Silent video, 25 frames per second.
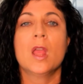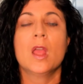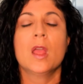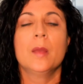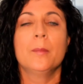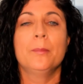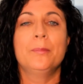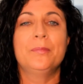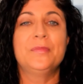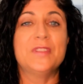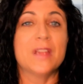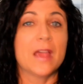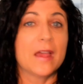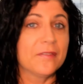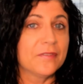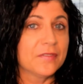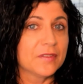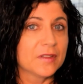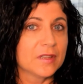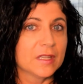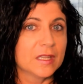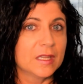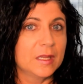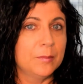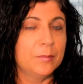
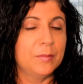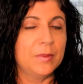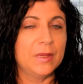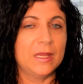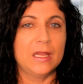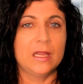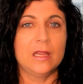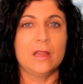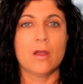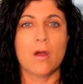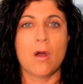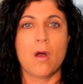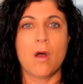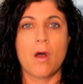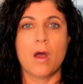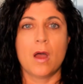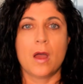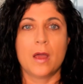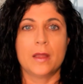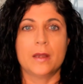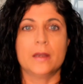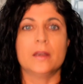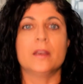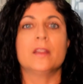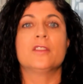definitely be
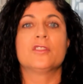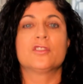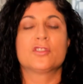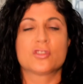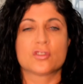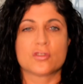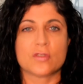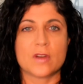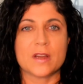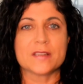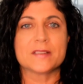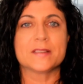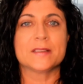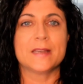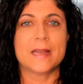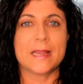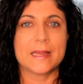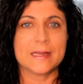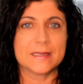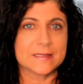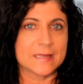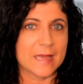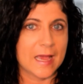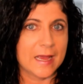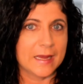on stress and
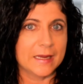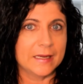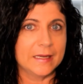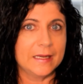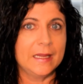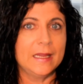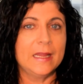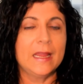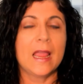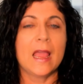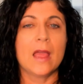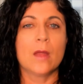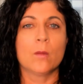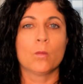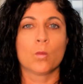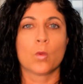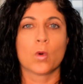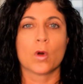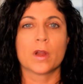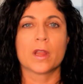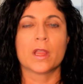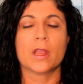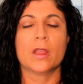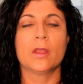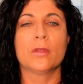anxiety and
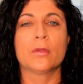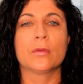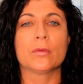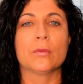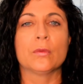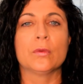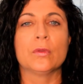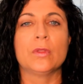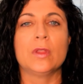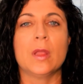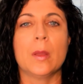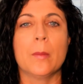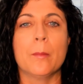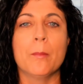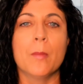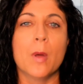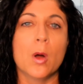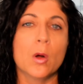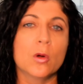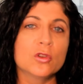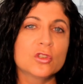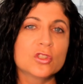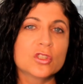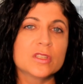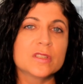working through the
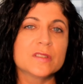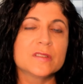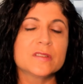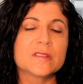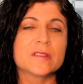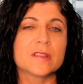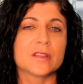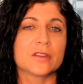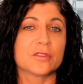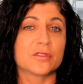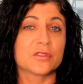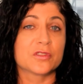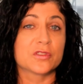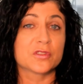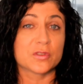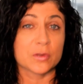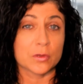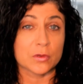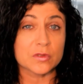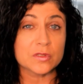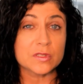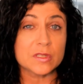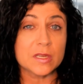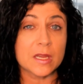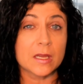emotions that are
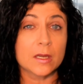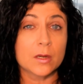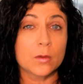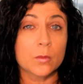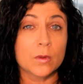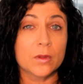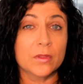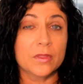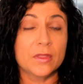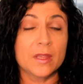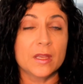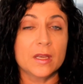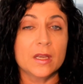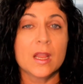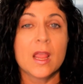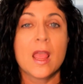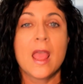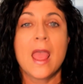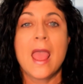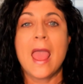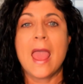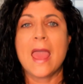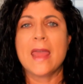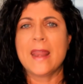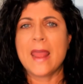associated with it,
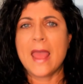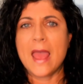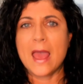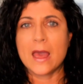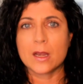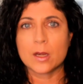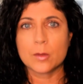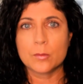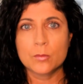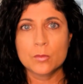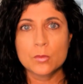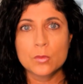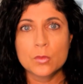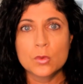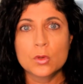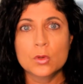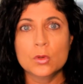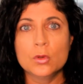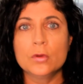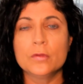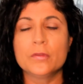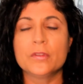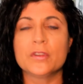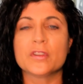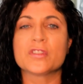and how to
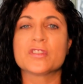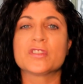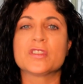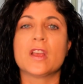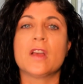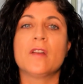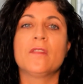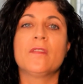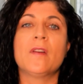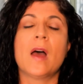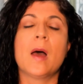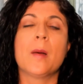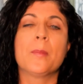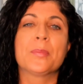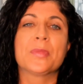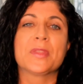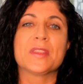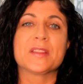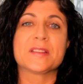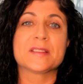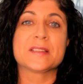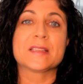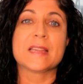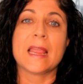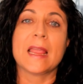move yourself up the
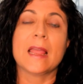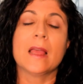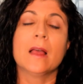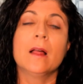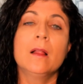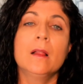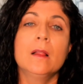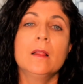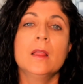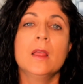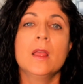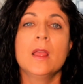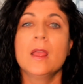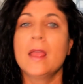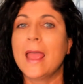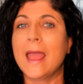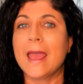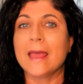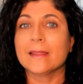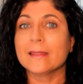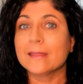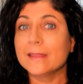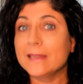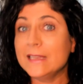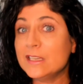scale
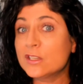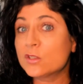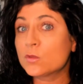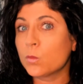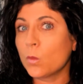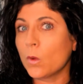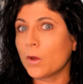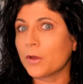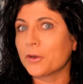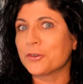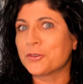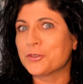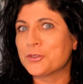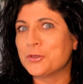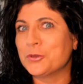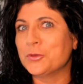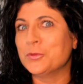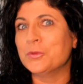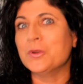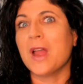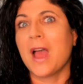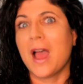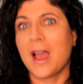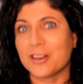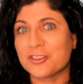at least 1 or 2
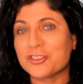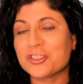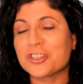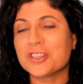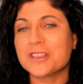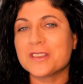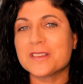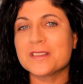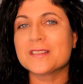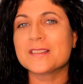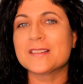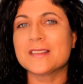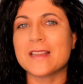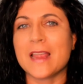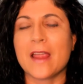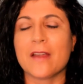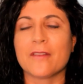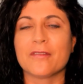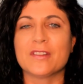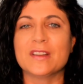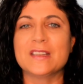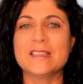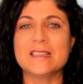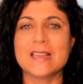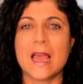notches
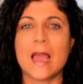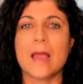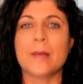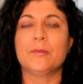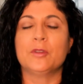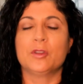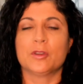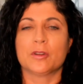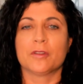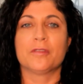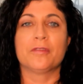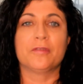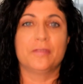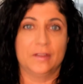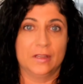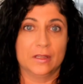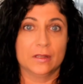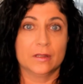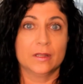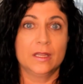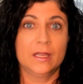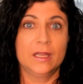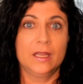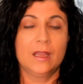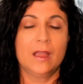every time you're
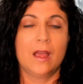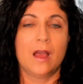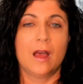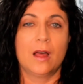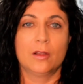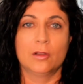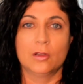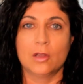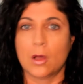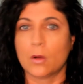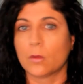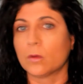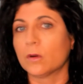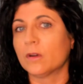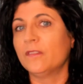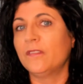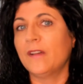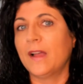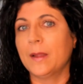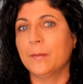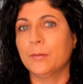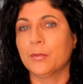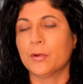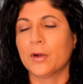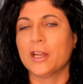feeling a lower
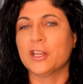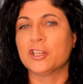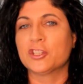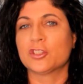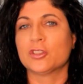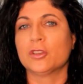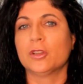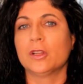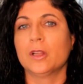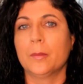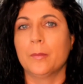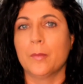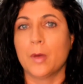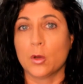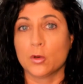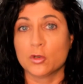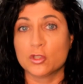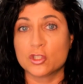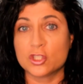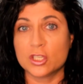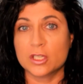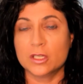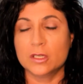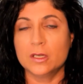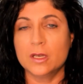vibrational
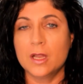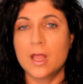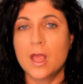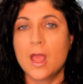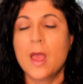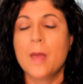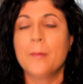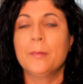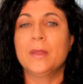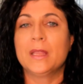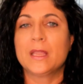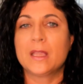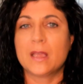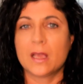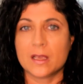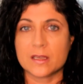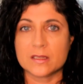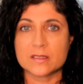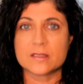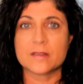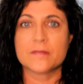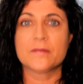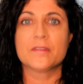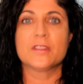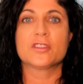emotion
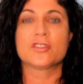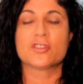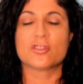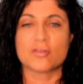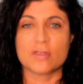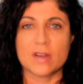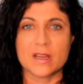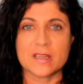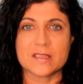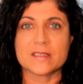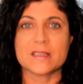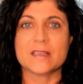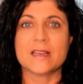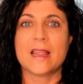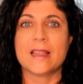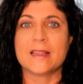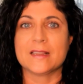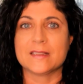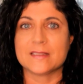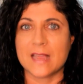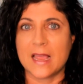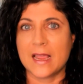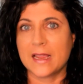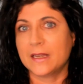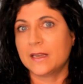because of the stress and
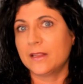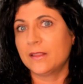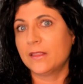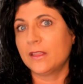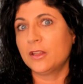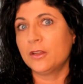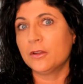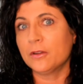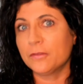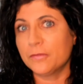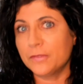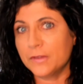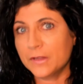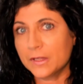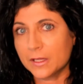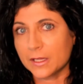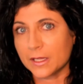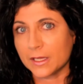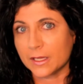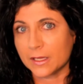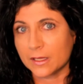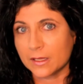anxiety that you're feeling.